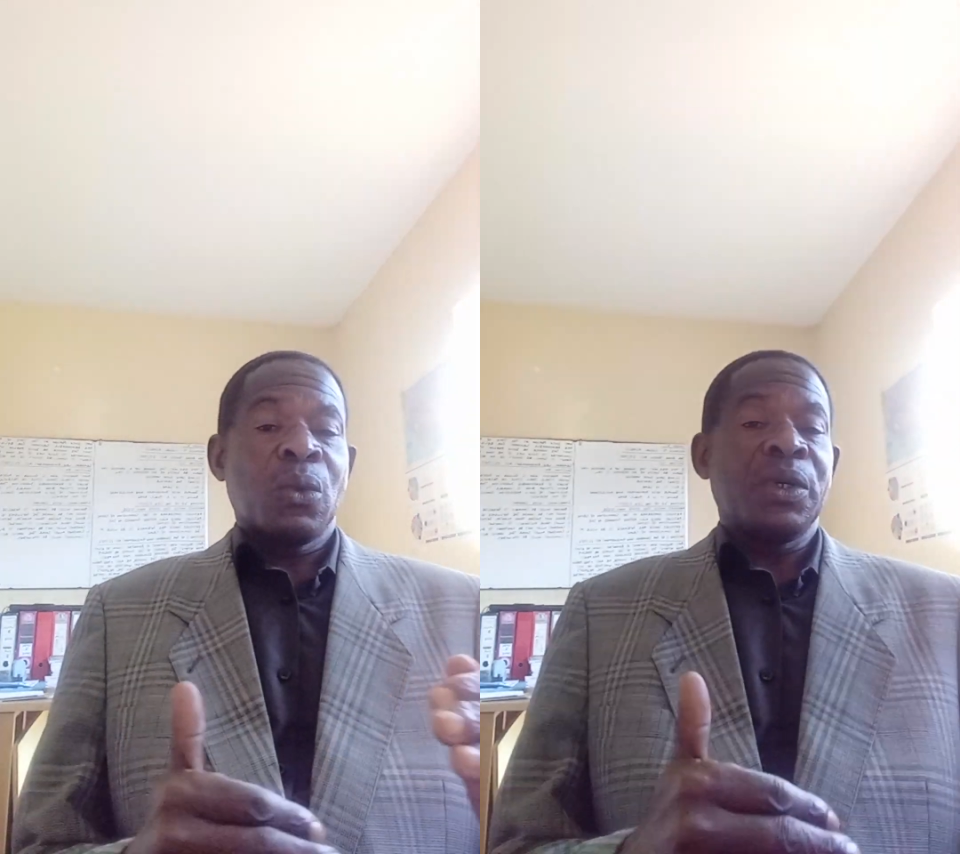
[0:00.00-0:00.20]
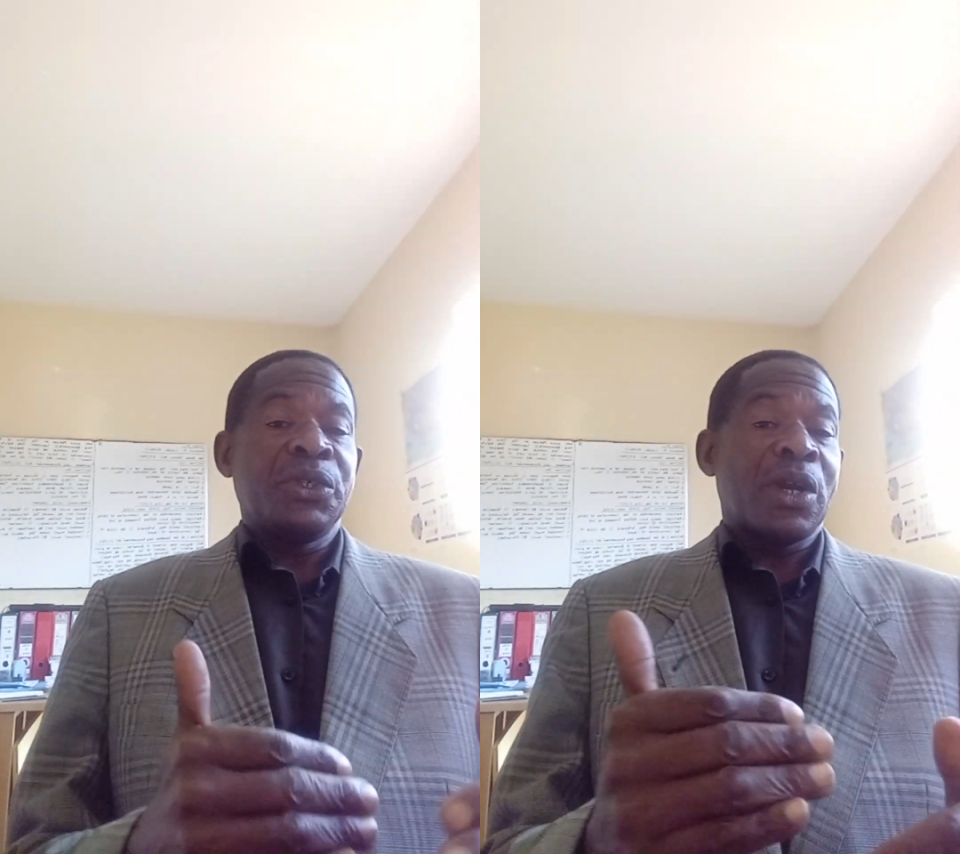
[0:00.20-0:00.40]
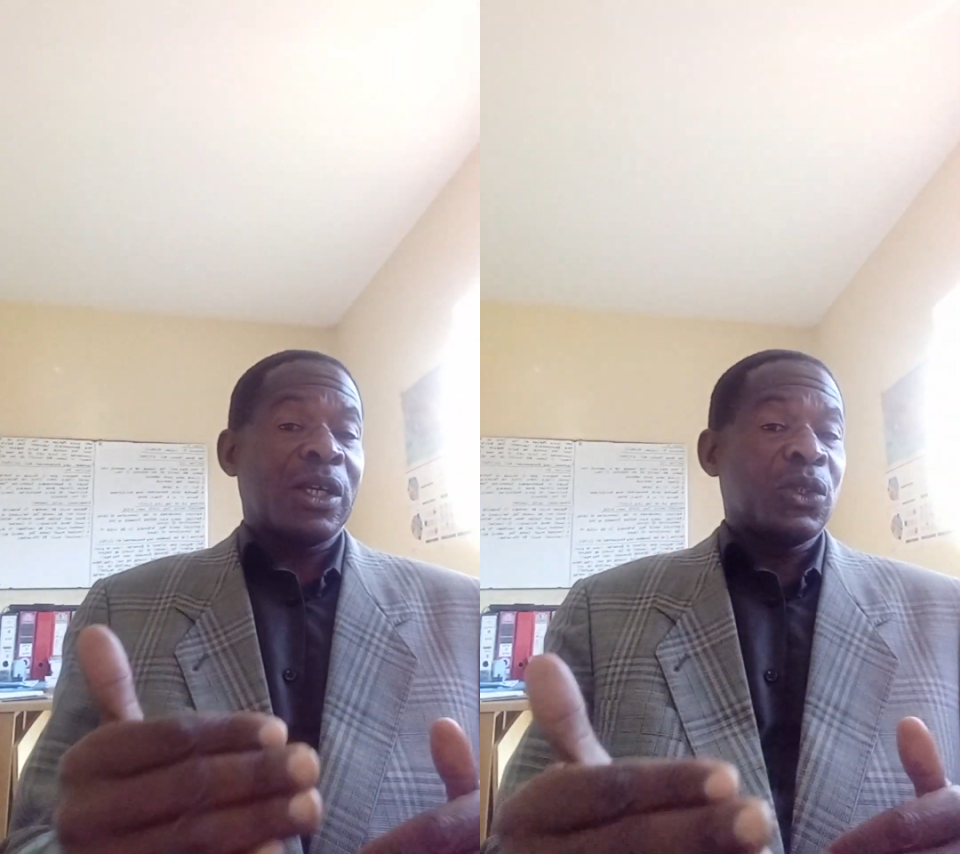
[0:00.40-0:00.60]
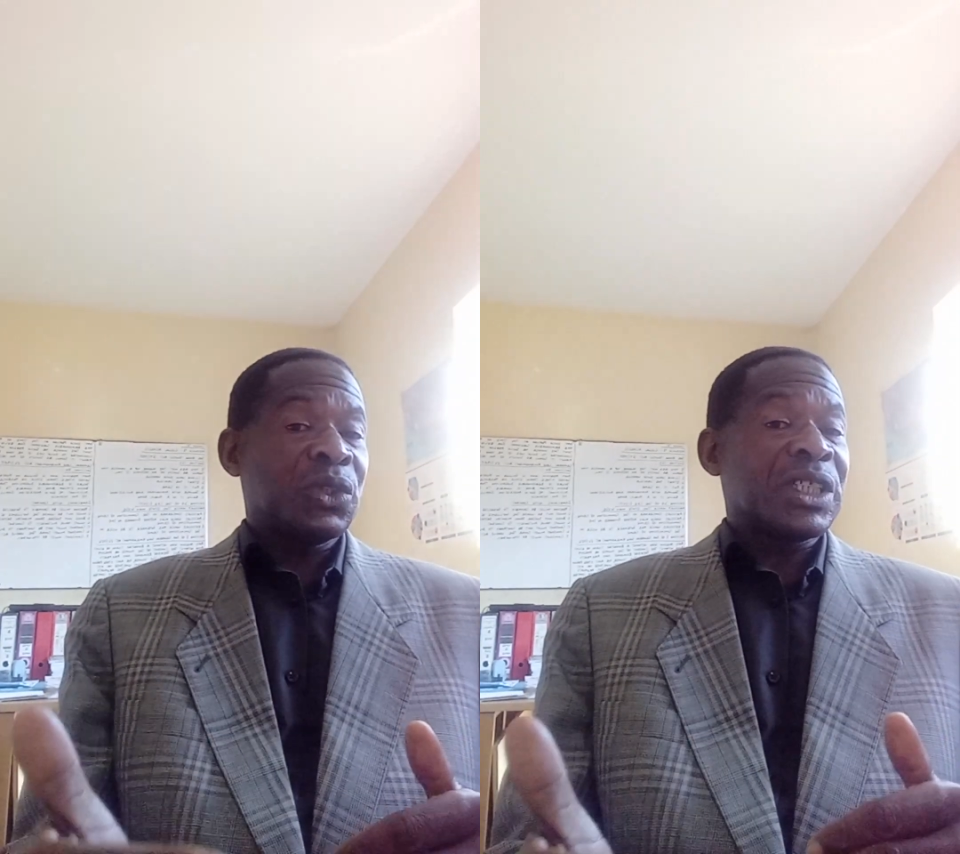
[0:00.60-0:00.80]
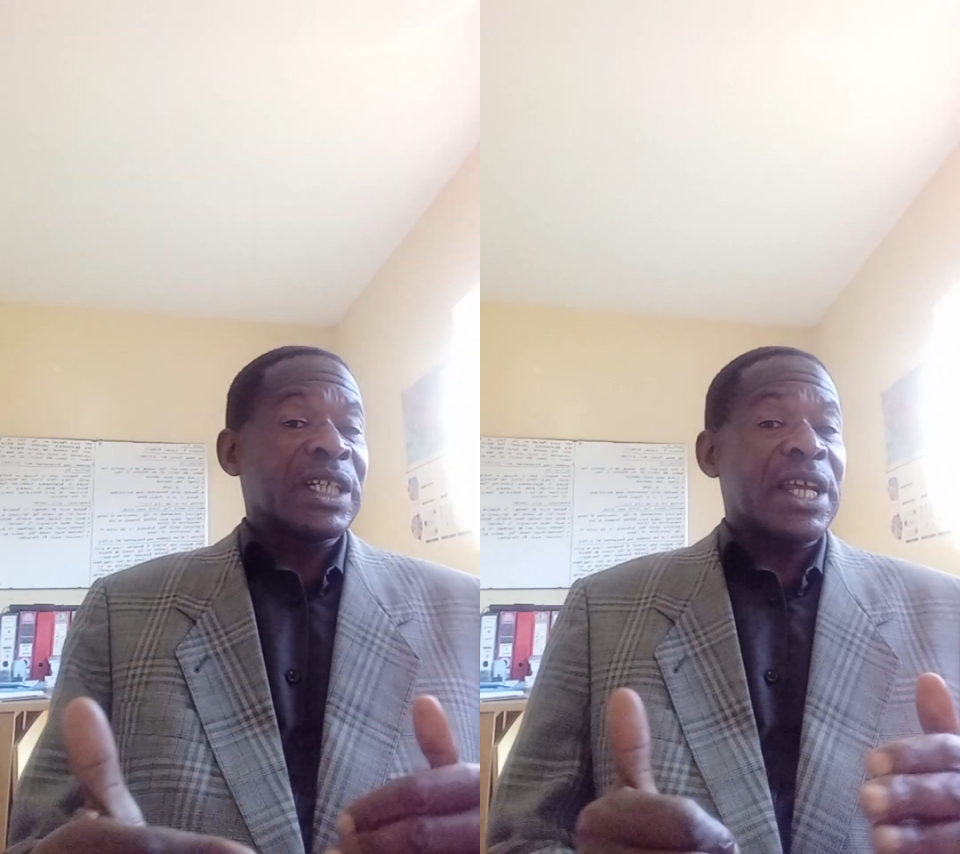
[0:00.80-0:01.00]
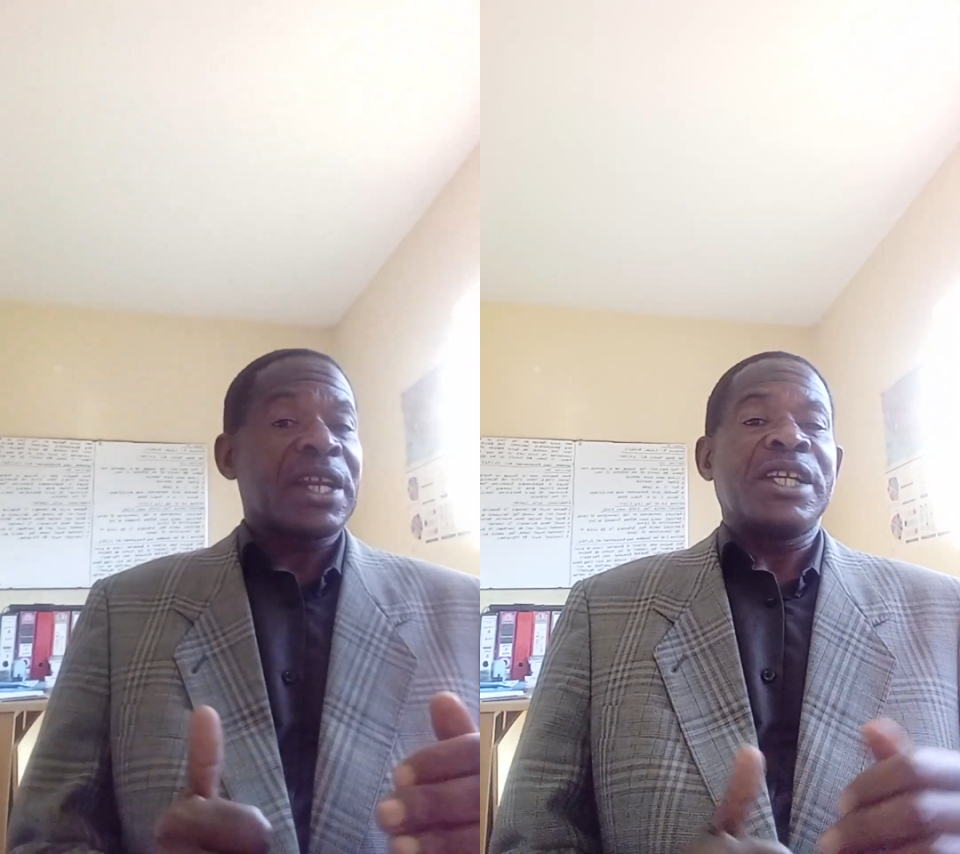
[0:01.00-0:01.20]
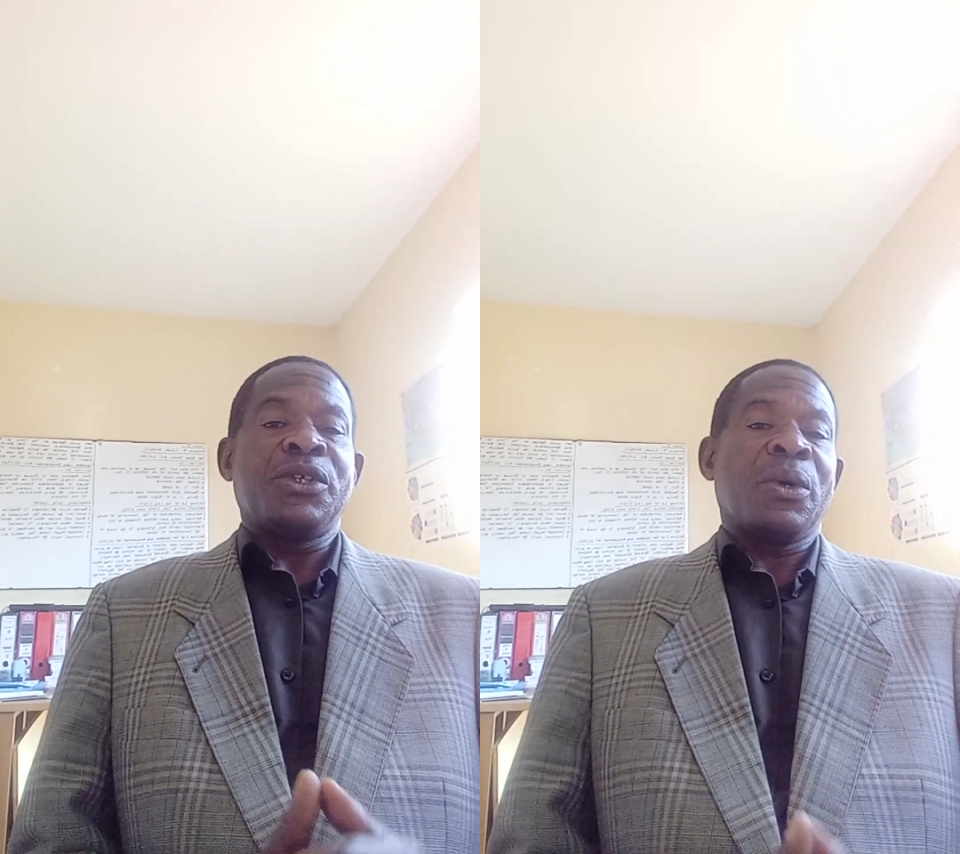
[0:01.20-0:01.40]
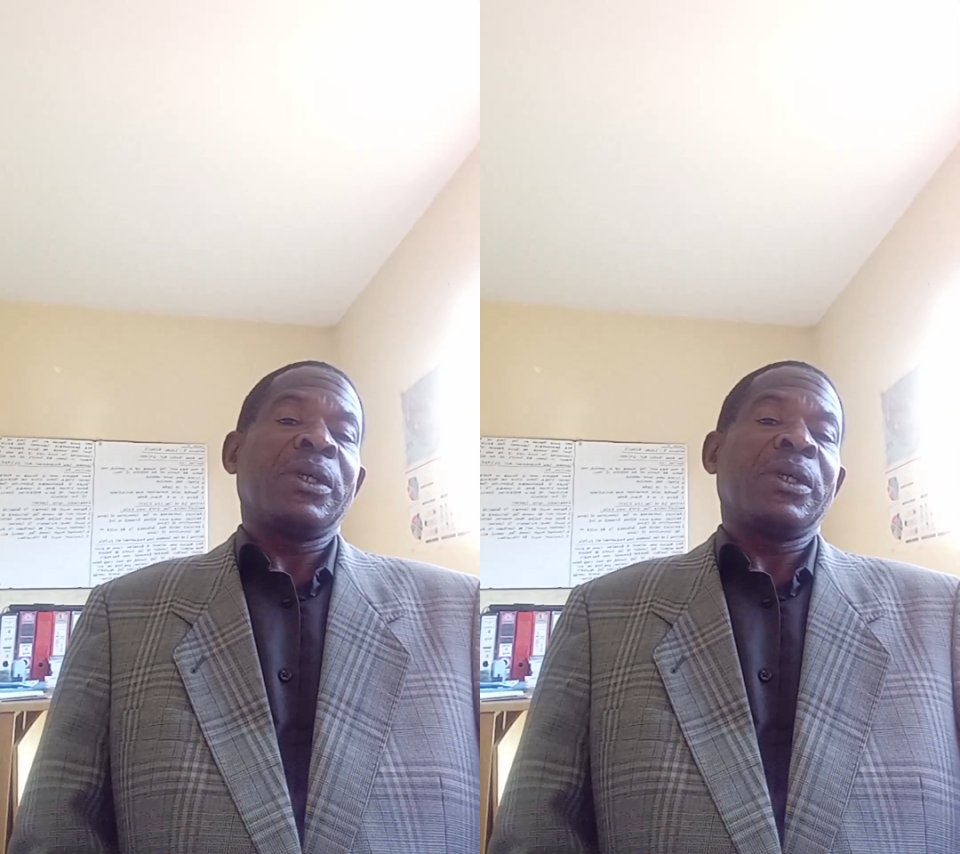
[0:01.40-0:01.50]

when you are using a radio